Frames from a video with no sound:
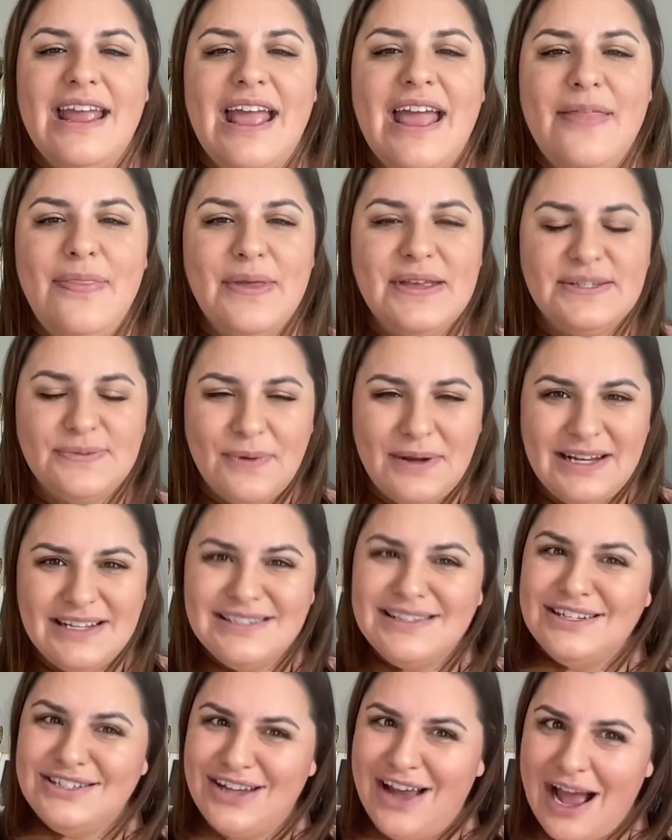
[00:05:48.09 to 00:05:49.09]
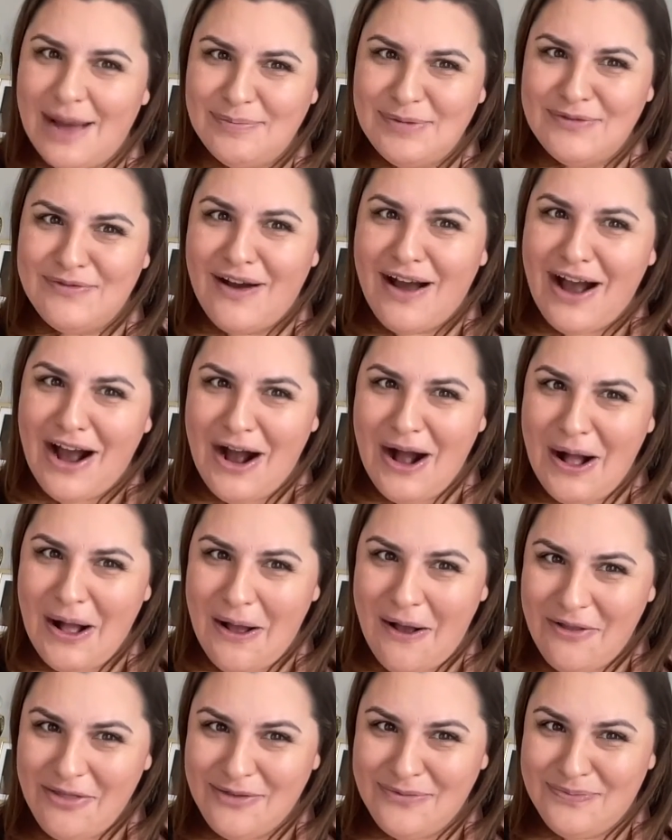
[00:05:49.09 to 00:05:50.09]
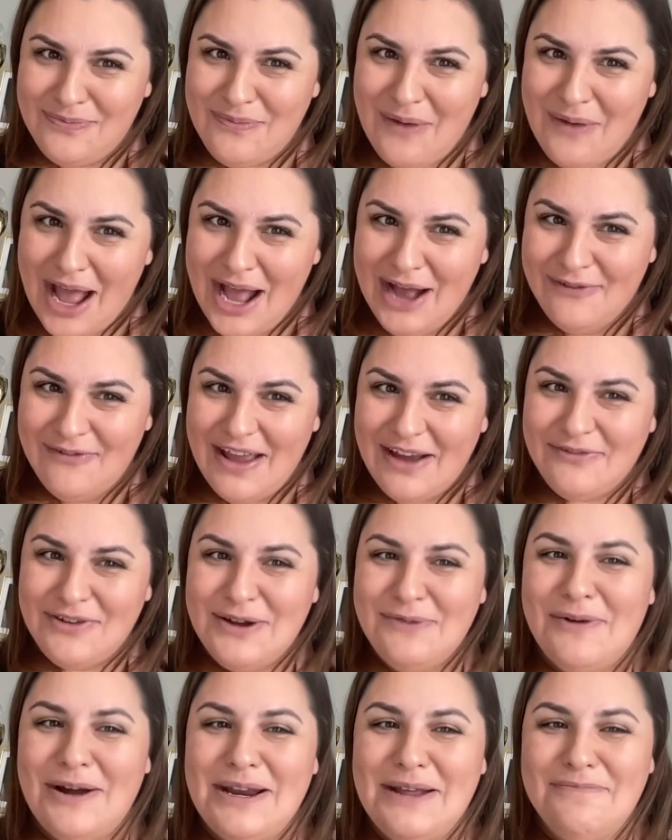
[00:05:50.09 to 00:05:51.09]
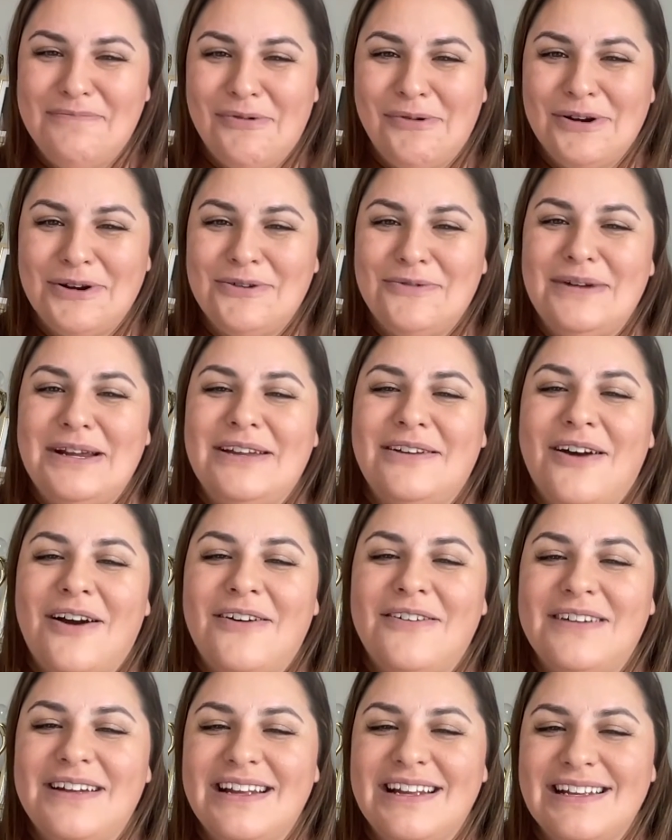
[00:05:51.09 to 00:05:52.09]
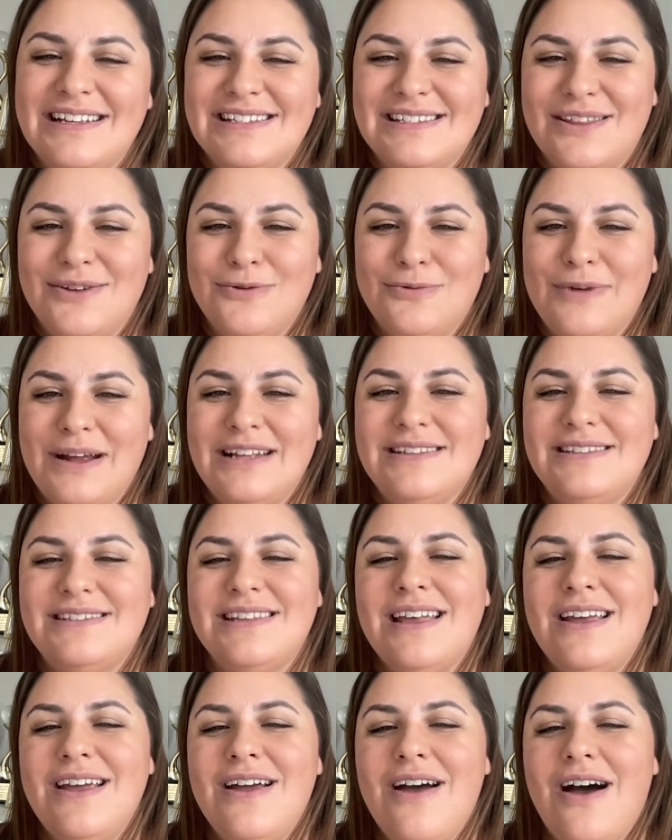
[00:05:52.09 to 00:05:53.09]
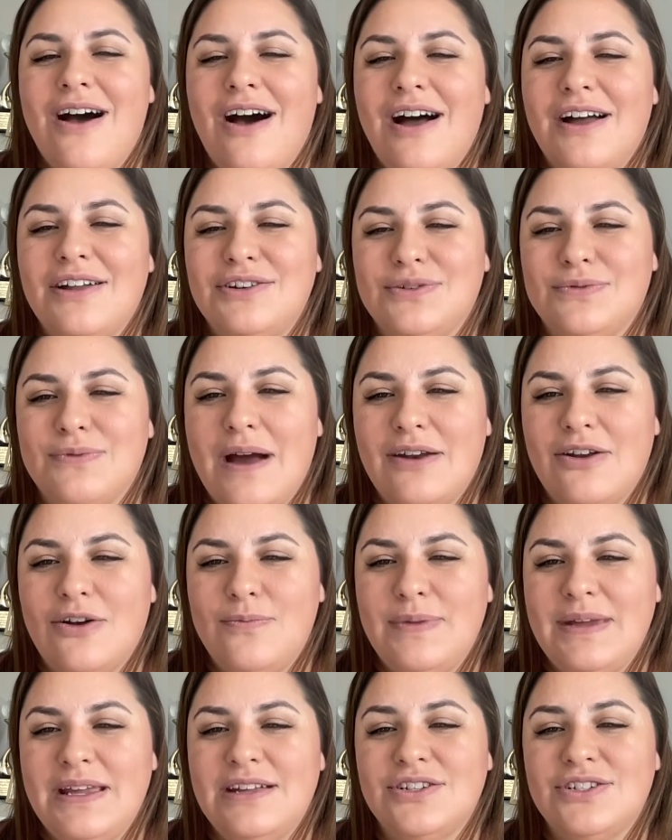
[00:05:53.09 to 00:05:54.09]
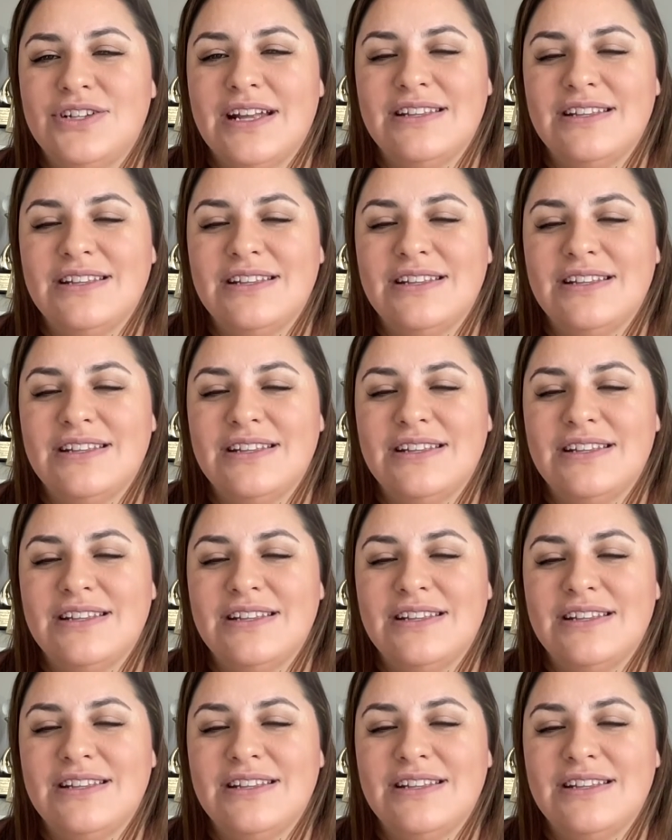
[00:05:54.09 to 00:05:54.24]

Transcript: And this one is the top of everyone in Puerto Rico, is the Ritz on Dorado Beach.